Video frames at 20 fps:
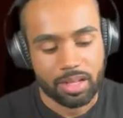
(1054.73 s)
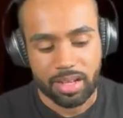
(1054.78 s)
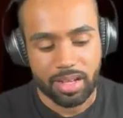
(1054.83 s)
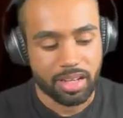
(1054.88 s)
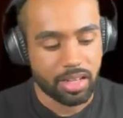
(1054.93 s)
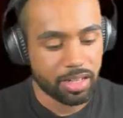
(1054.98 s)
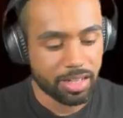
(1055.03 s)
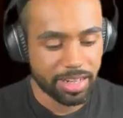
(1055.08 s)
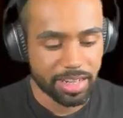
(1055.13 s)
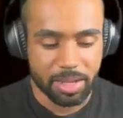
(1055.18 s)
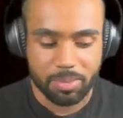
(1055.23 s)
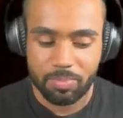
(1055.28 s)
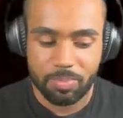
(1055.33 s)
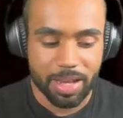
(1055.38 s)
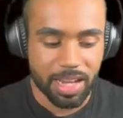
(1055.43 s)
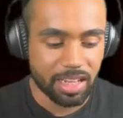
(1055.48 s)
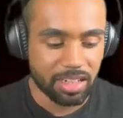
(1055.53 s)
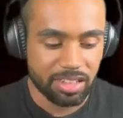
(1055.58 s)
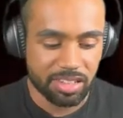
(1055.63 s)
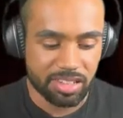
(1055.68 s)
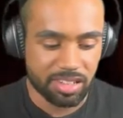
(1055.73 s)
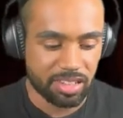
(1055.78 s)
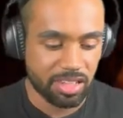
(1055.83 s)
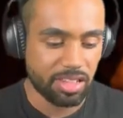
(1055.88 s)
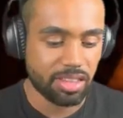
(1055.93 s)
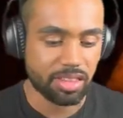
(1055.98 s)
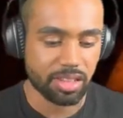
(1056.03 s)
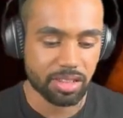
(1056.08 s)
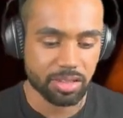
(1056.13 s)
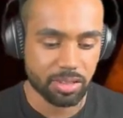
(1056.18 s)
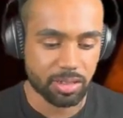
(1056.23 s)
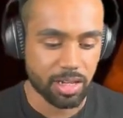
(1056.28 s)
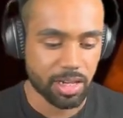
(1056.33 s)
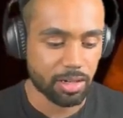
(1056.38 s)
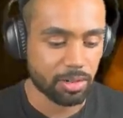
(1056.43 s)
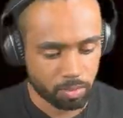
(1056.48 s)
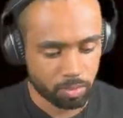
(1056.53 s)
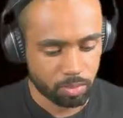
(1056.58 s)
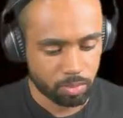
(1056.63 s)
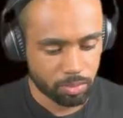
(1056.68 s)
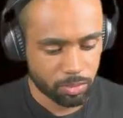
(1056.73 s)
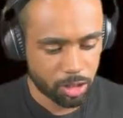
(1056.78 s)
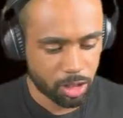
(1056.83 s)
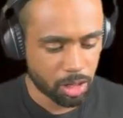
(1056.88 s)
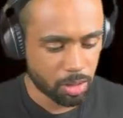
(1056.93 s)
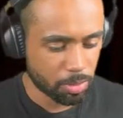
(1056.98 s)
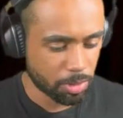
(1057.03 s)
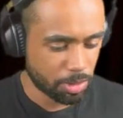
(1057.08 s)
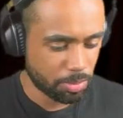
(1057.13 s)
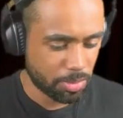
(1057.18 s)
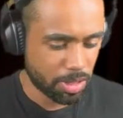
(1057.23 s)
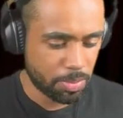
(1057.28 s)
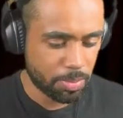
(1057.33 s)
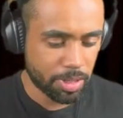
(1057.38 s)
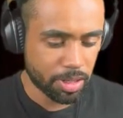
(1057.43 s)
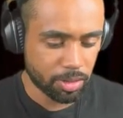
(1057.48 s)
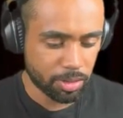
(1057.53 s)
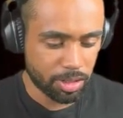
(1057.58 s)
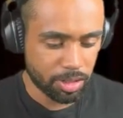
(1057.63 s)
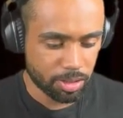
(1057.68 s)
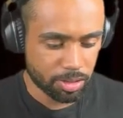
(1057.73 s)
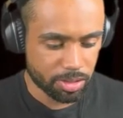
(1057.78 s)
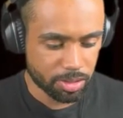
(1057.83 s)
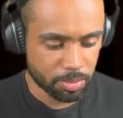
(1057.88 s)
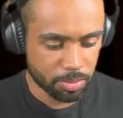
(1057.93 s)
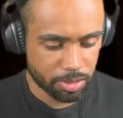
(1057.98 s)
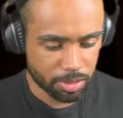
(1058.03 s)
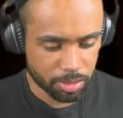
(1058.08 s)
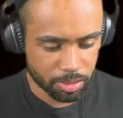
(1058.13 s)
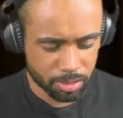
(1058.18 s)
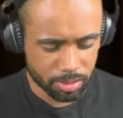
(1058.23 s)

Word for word: And I can barely see things now. Come on, maybe I'll hear something.